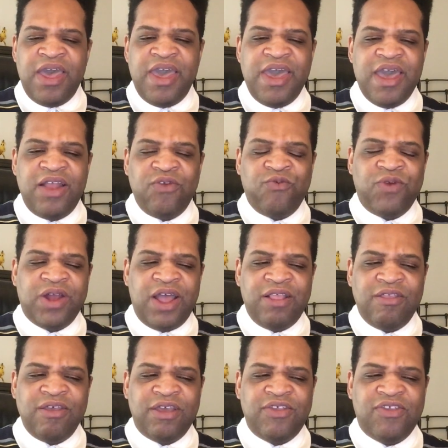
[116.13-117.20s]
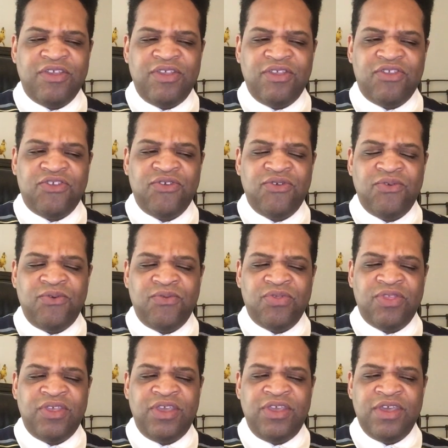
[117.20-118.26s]
And when I listen to
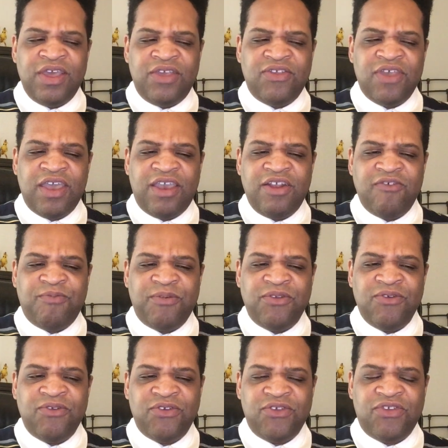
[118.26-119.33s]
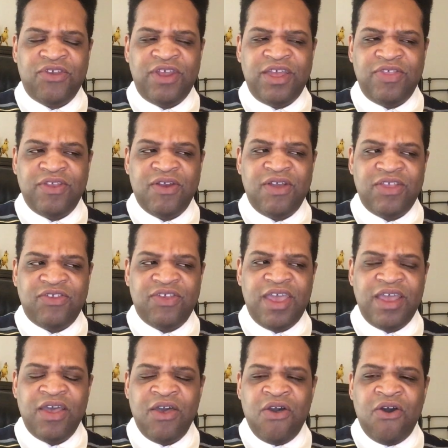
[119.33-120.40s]
the executive producers sitting there and
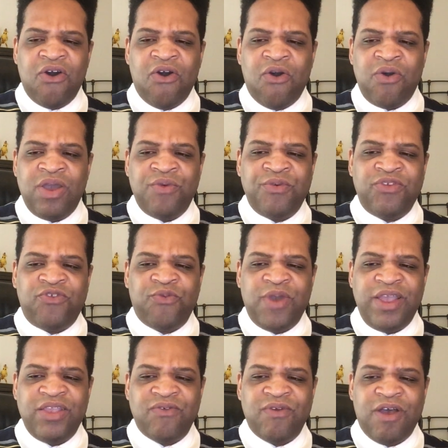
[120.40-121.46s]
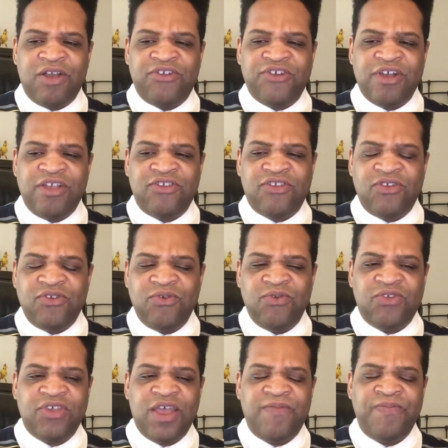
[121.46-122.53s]
saying, oh, it was Dwayne The Rock Johnson who
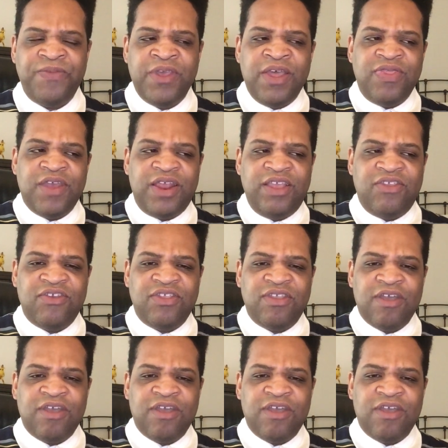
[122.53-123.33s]
said that he did